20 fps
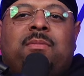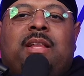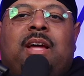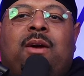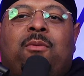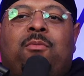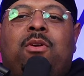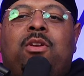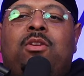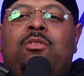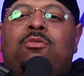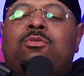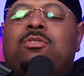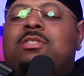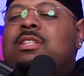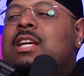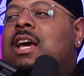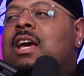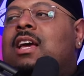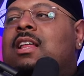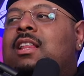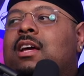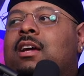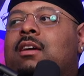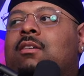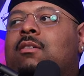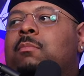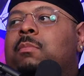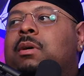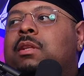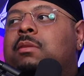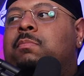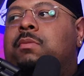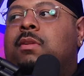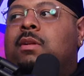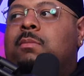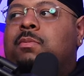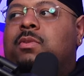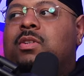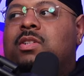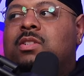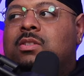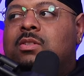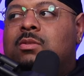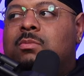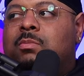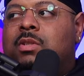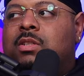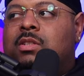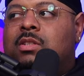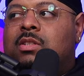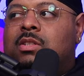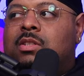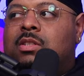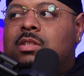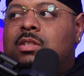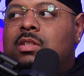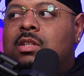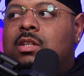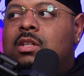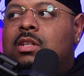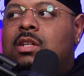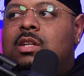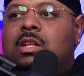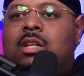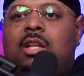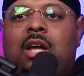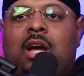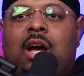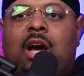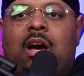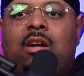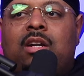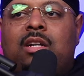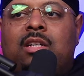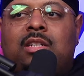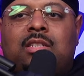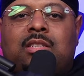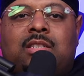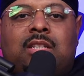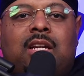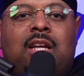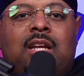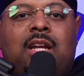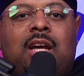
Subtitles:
Like, what do you say? Like, oh, I'm about to pull up on these little bitches. Like, I don't understand.